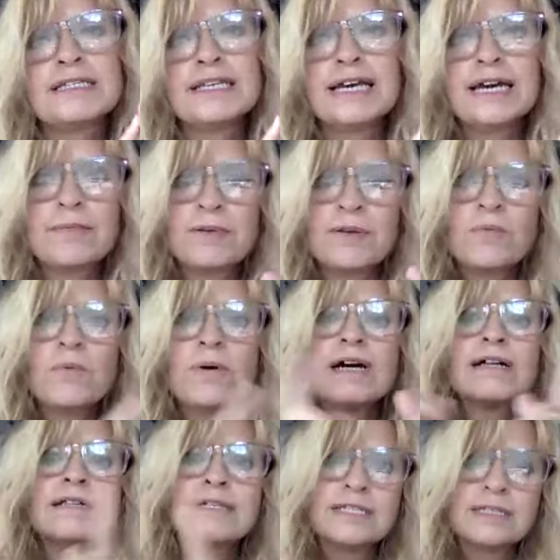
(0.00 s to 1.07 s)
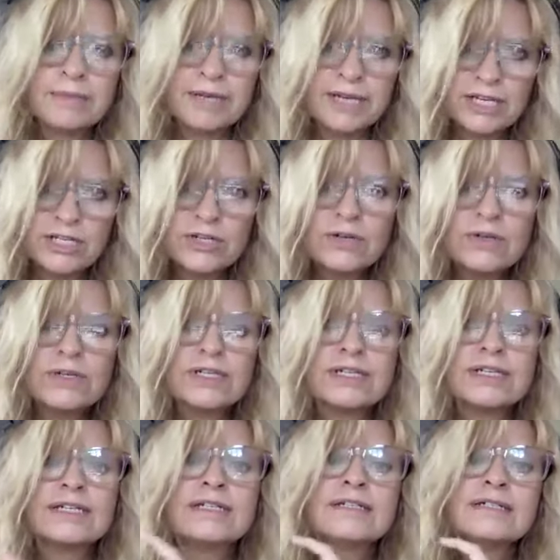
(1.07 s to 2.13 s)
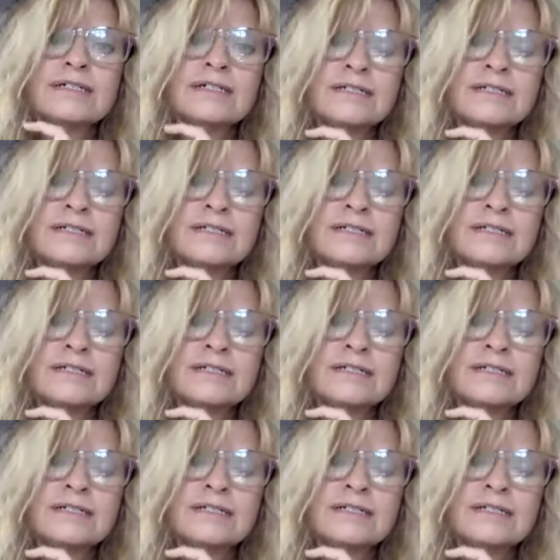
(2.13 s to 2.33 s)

that happened well into my adulthood